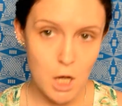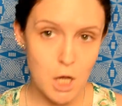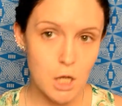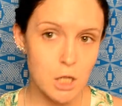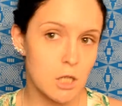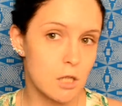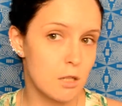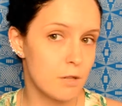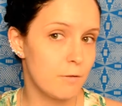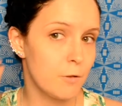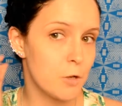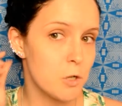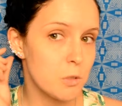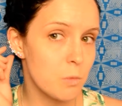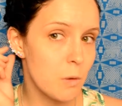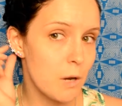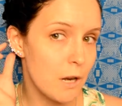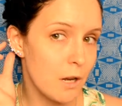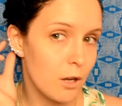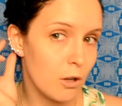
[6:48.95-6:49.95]
So the first
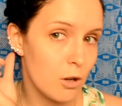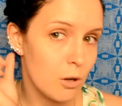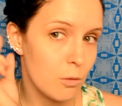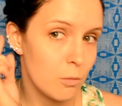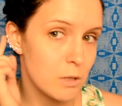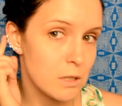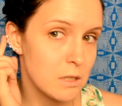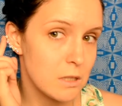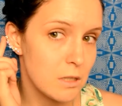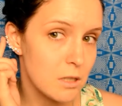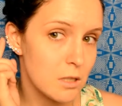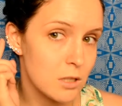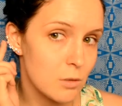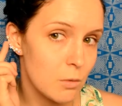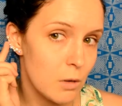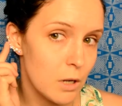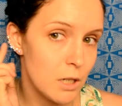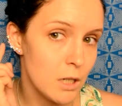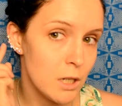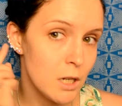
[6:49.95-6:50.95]
one I got was this
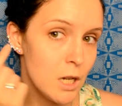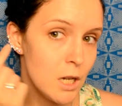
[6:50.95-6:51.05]
one.